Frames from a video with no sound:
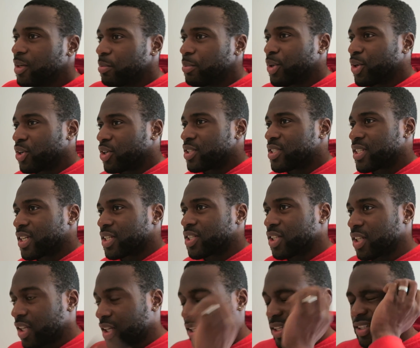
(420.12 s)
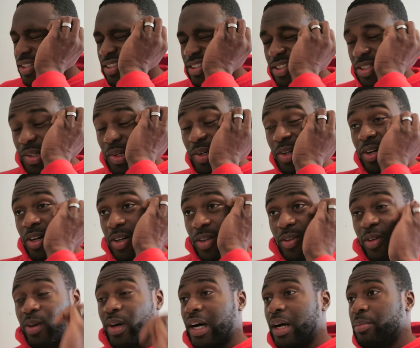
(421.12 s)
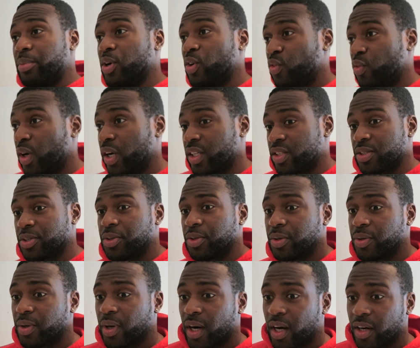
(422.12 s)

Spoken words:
Be a good session. Still got quite a bit of work to do